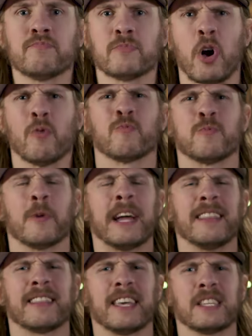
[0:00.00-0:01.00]
All
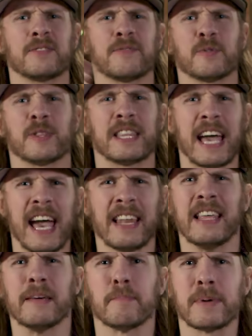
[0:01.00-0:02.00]
right, thanks for that.
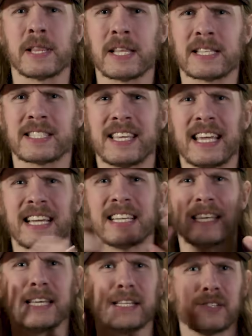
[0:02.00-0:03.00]
But let's
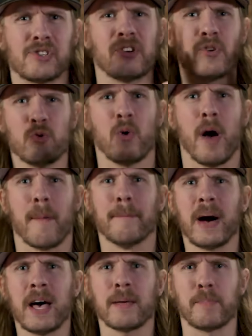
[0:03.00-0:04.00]
get into
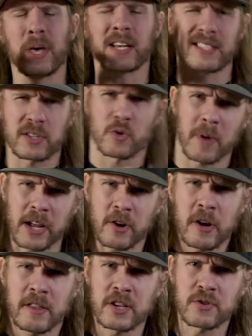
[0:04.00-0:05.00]
my picks. As a
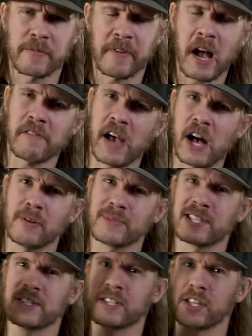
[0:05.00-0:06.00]
reminder, these are 5
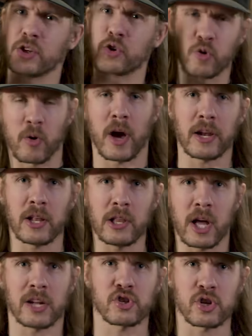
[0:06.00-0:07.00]
albums listed in
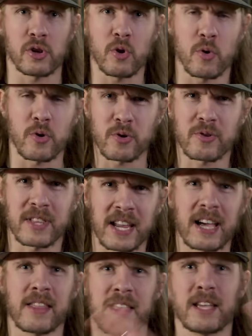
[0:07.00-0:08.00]
chronological order that
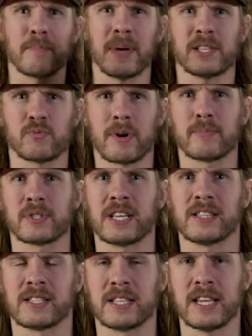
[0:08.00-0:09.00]
I think best
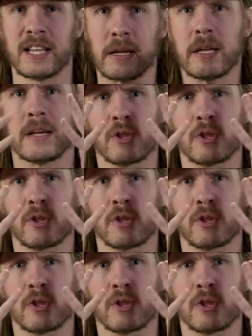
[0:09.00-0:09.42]
represent the scene.